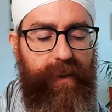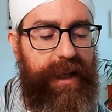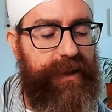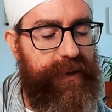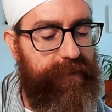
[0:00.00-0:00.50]

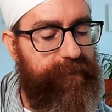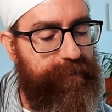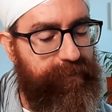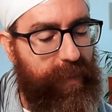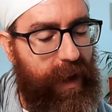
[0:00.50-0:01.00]
ways.
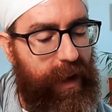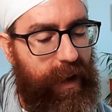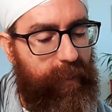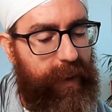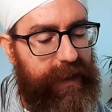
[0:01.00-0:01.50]

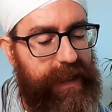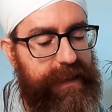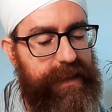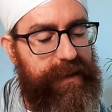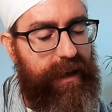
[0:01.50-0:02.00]
But
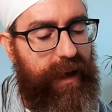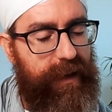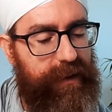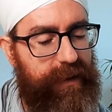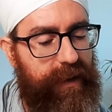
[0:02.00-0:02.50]
let's
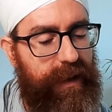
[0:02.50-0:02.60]
start